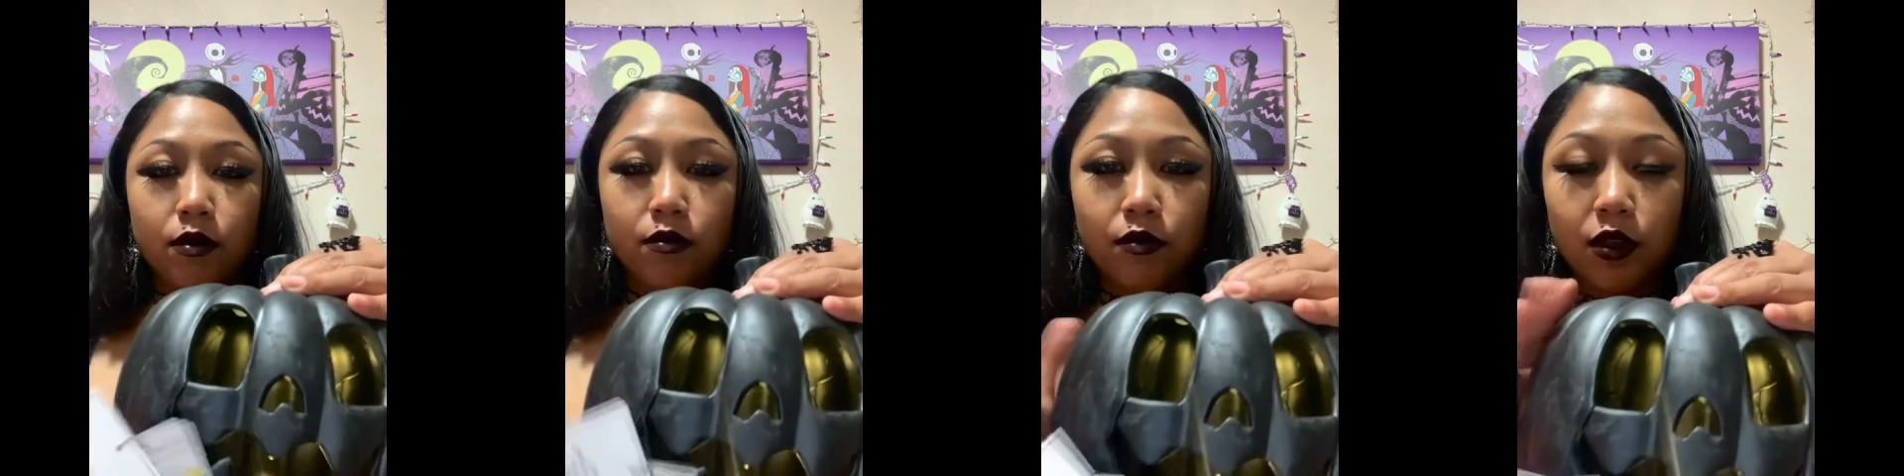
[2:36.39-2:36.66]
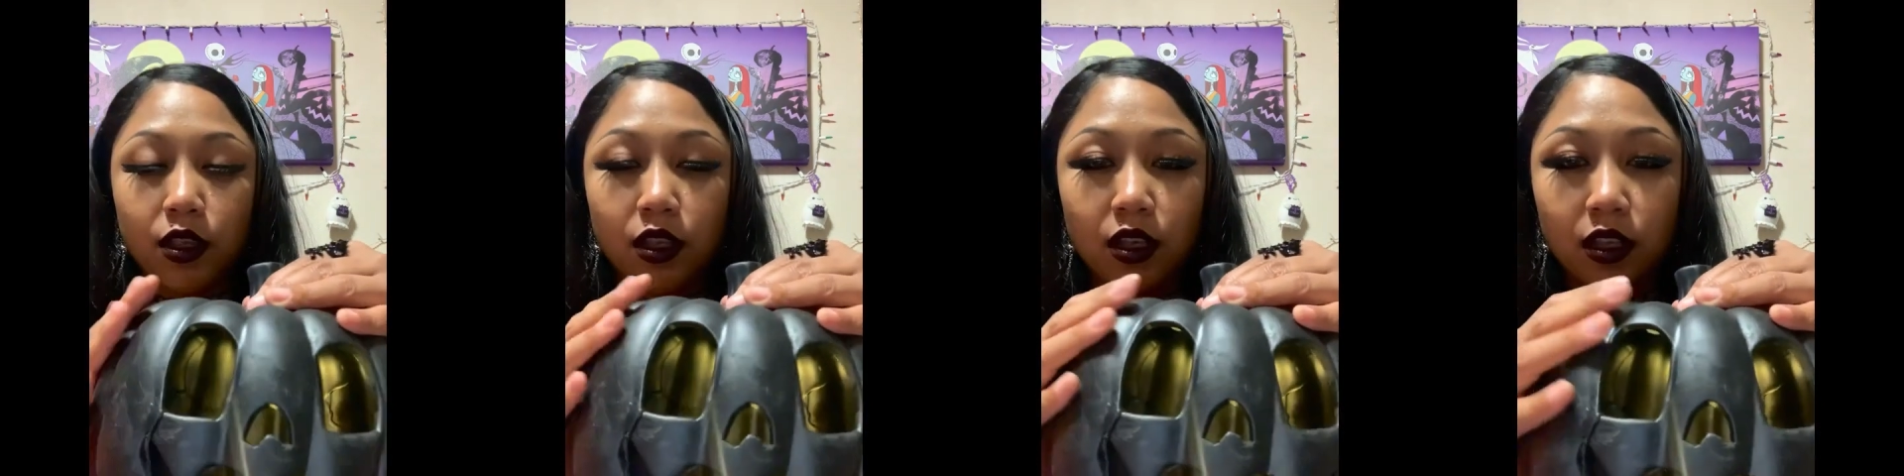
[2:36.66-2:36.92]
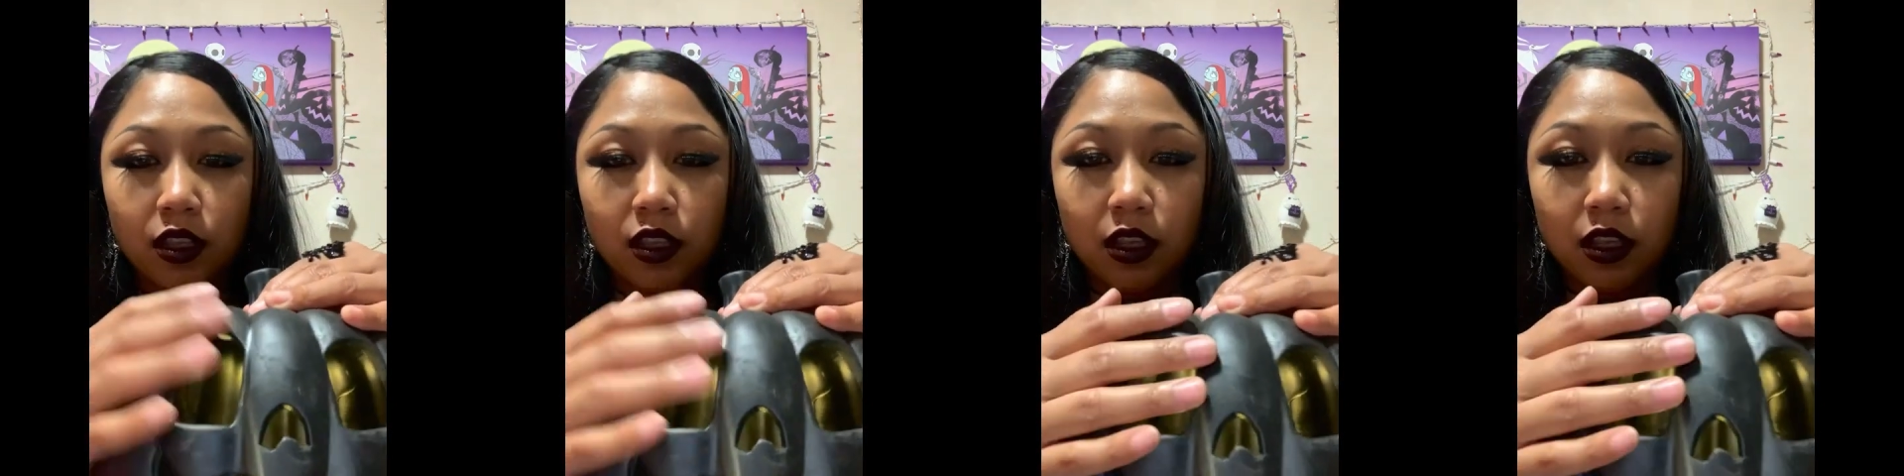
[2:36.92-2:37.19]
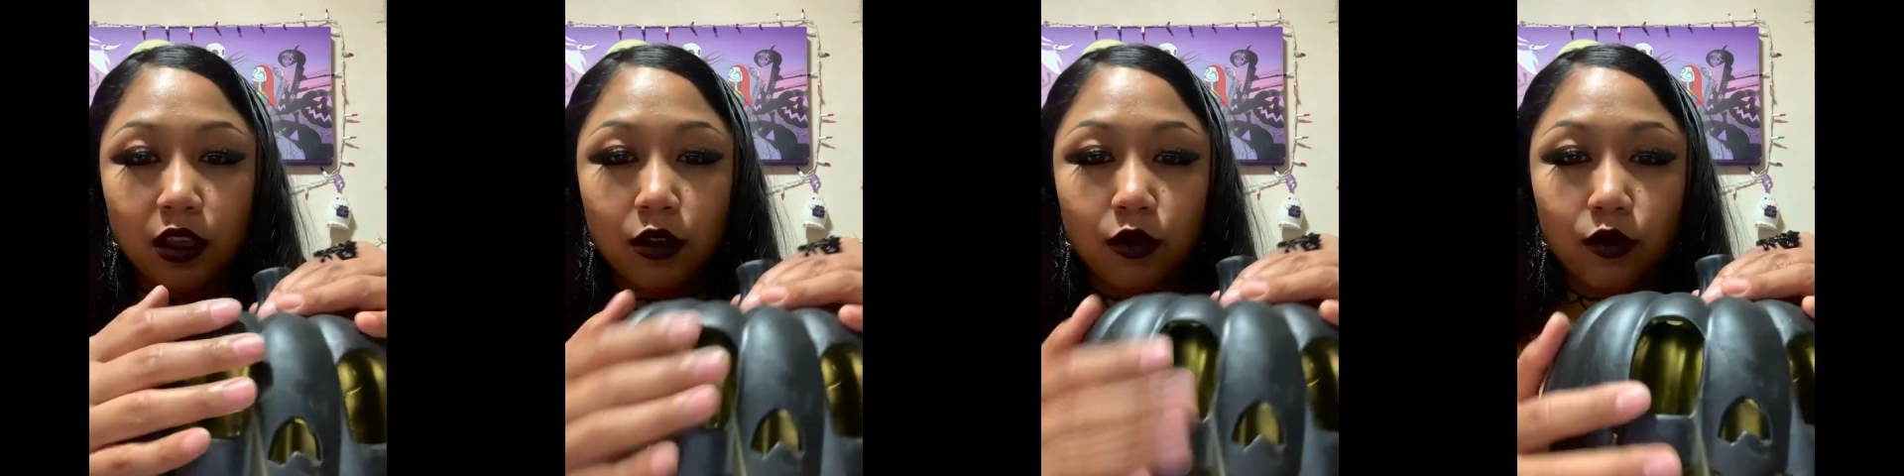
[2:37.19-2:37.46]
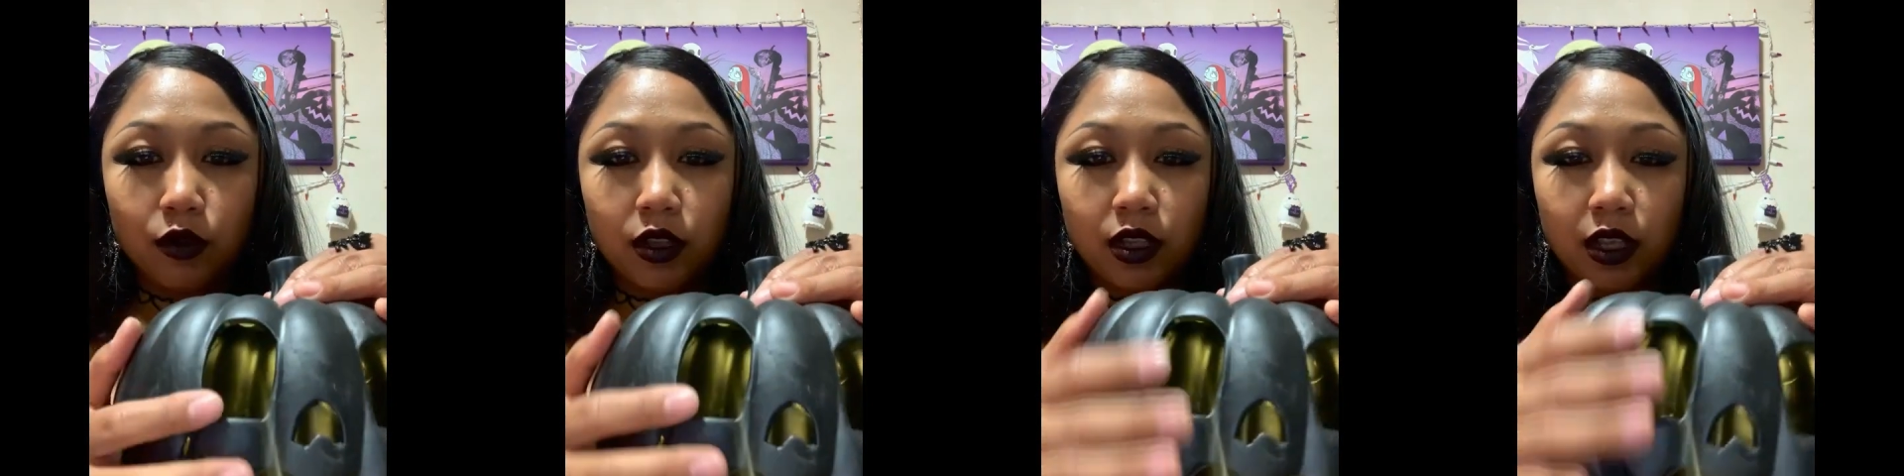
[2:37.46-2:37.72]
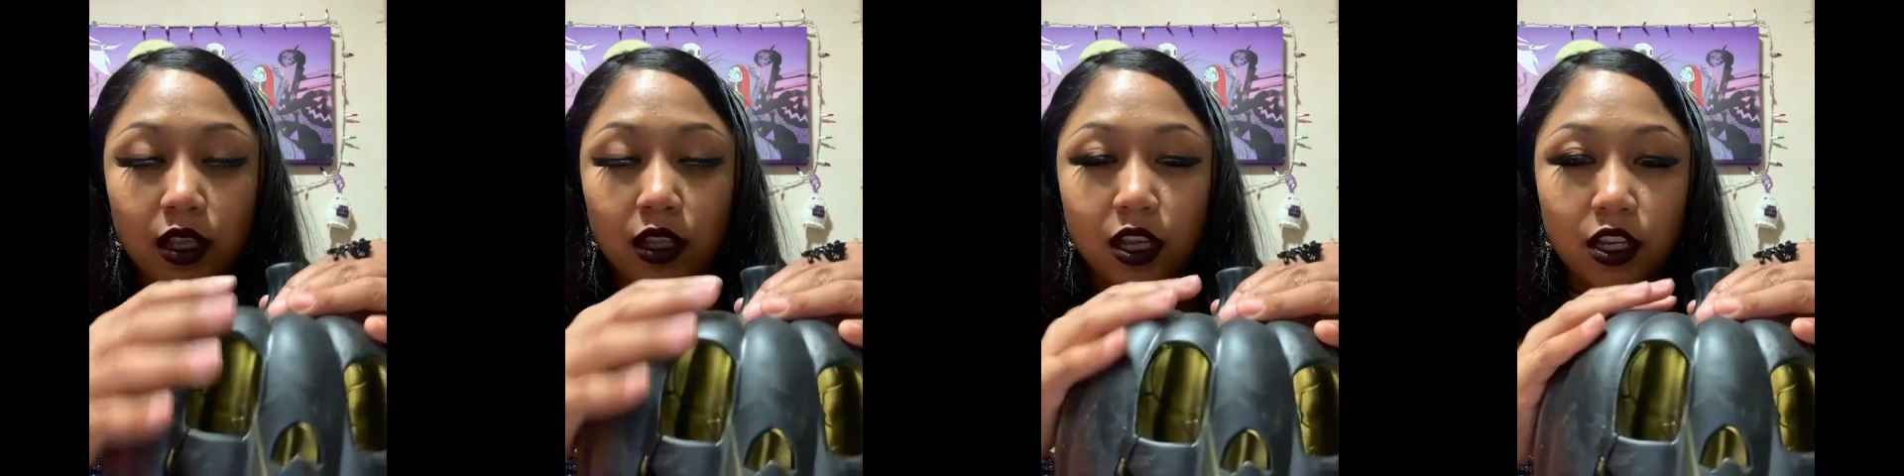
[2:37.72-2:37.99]
But you can tell once
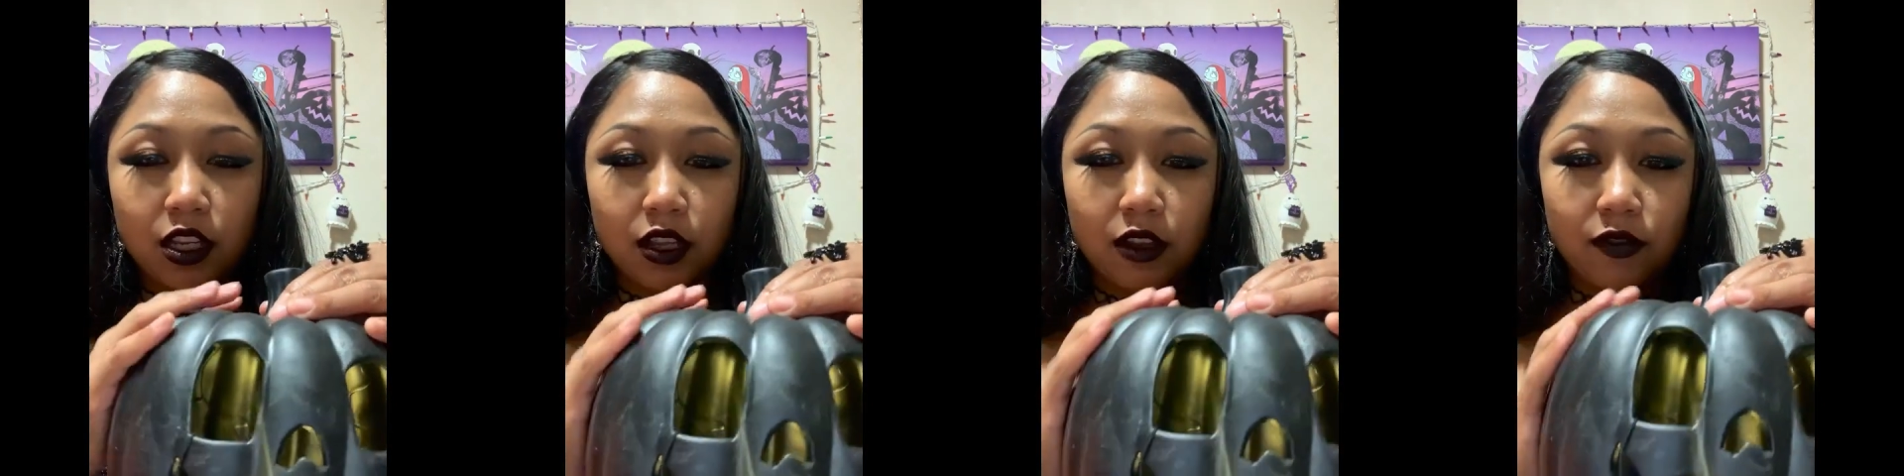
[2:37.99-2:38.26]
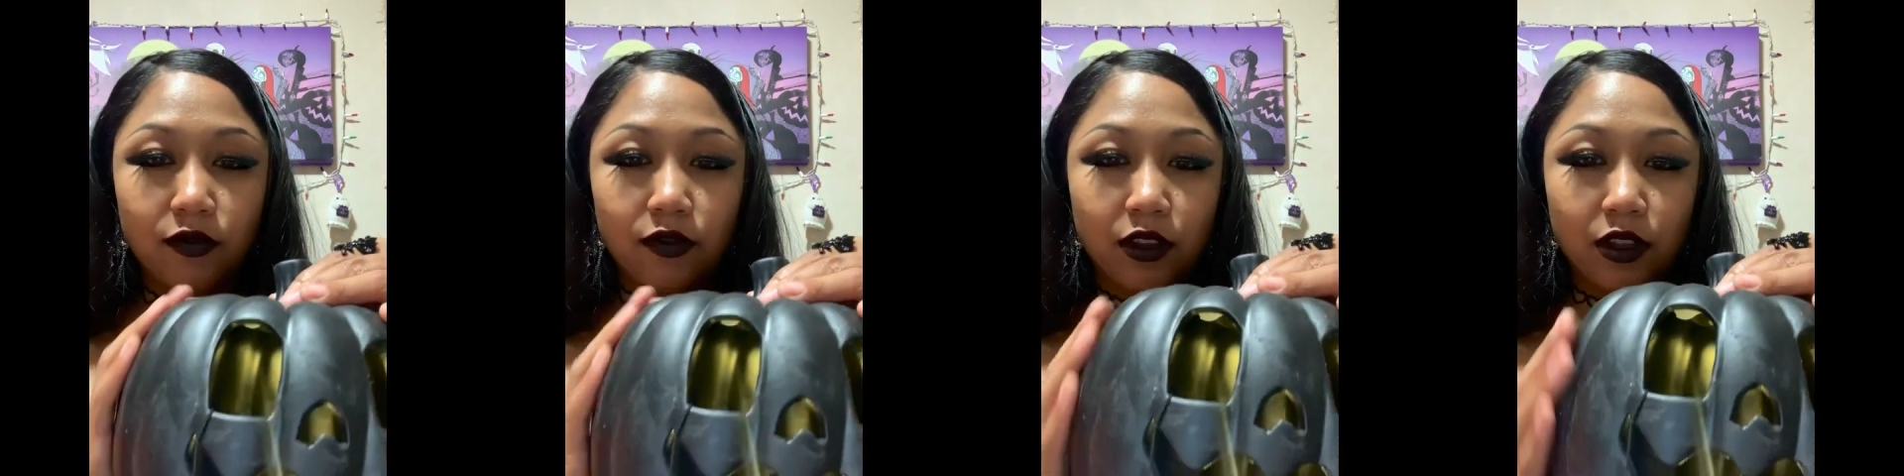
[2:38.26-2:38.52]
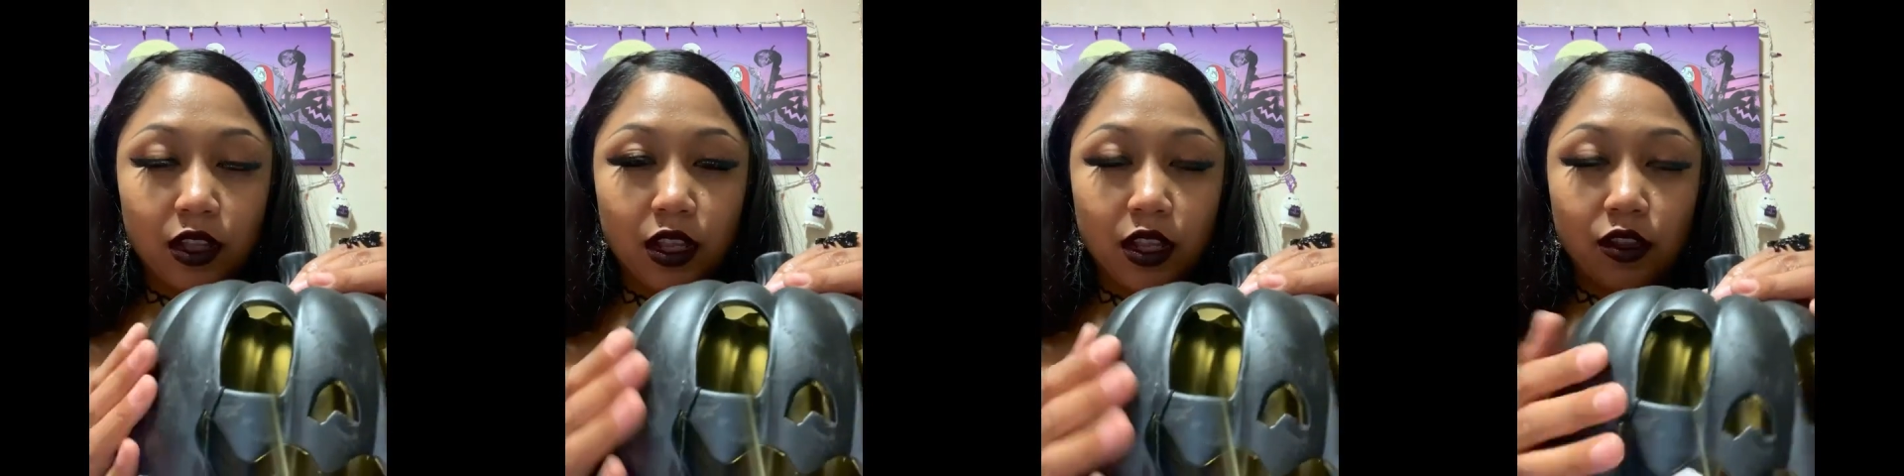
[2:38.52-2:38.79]
I touch, you can feel it.